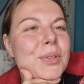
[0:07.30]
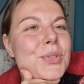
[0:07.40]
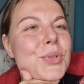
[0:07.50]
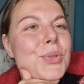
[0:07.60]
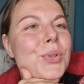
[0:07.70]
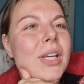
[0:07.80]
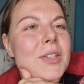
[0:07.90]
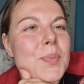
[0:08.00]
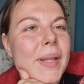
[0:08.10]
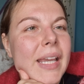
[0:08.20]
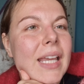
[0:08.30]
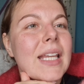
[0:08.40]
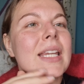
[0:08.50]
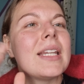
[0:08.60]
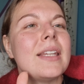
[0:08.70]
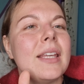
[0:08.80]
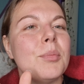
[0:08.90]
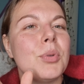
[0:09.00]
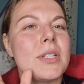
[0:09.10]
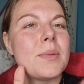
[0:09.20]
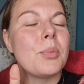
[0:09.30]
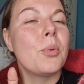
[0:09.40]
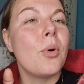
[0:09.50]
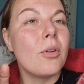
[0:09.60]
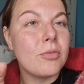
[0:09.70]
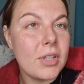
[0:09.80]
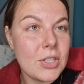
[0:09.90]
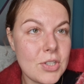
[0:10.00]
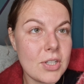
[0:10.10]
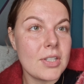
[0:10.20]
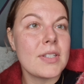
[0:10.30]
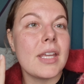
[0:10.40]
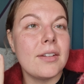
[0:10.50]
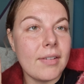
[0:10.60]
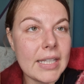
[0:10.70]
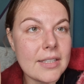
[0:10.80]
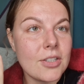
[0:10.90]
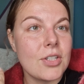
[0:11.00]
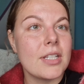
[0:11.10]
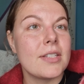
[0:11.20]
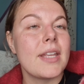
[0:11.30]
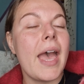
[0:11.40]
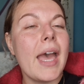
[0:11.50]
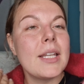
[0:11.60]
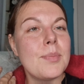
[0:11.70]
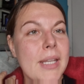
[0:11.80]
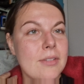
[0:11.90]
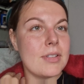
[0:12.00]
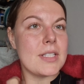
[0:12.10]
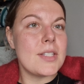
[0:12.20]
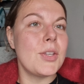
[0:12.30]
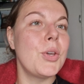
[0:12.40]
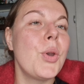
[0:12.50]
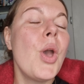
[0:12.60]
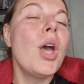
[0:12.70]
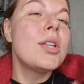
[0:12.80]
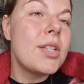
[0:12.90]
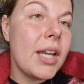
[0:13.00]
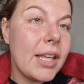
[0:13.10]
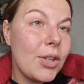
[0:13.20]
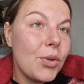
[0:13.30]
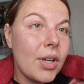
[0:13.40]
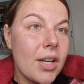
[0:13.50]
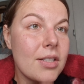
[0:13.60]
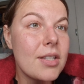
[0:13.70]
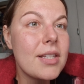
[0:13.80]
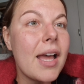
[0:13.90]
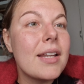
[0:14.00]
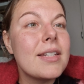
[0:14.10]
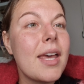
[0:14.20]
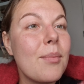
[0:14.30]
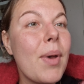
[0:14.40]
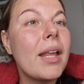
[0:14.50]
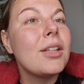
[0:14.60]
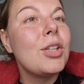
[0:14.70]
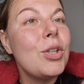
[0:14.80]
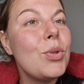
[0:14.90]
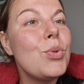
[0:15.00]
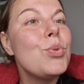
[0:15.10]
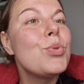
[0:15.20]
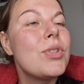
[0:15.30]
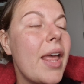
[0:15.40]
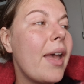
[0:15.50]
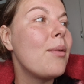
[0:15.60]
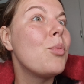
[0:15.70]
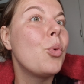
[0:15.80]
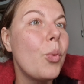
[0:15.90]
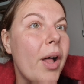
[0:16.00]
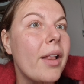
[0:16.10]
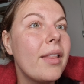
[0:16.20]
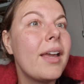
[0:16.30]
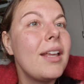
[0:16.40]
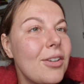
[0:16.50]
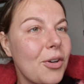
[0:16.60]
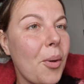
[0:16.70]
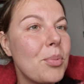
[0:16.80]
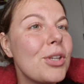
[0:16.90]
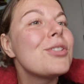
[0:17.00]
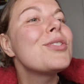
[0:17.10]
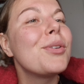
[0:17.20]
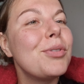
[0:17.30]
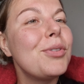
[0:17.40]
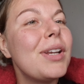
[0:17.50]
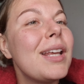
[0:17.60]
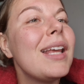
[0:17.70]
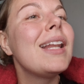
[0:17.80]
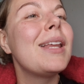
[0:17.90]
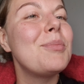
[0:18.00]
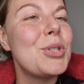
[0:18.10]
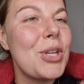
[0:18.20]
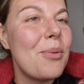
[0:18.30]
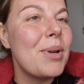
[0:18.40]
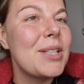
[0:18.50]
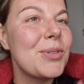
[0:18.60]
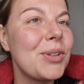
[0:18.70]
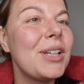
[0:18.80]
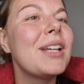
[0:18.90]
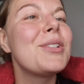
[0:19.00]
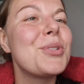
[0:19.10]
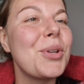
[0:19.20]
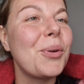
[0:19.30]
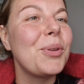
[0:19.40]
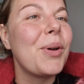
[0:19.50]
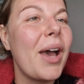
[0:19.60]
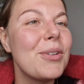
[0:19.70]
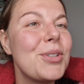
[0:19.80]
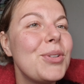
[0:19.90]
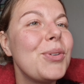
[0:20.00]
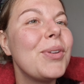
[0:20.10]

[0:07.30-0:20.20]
to explain the principle of features, advantages, and benefits to you so that you can understand them and use them well in your copy. So if you're ready, let me share my screen and show you how to do